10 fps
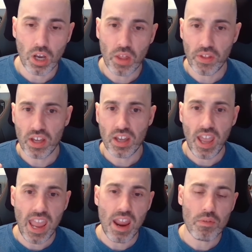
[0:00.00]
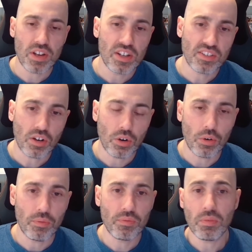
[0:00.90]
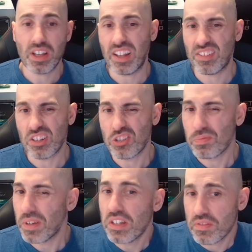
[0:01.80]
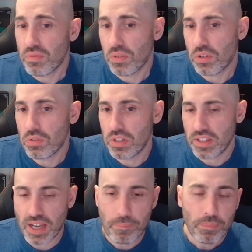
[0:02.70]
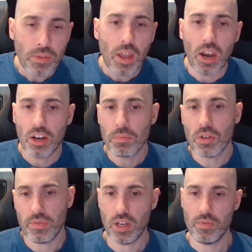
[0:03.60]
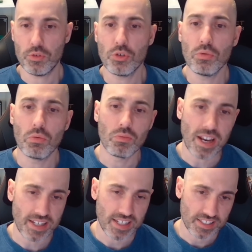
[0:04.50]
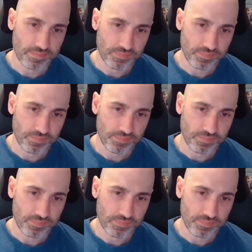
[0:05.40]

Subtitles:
other areas of, I guess, social media, if you want to call it that. I'm going to move over to Reddit.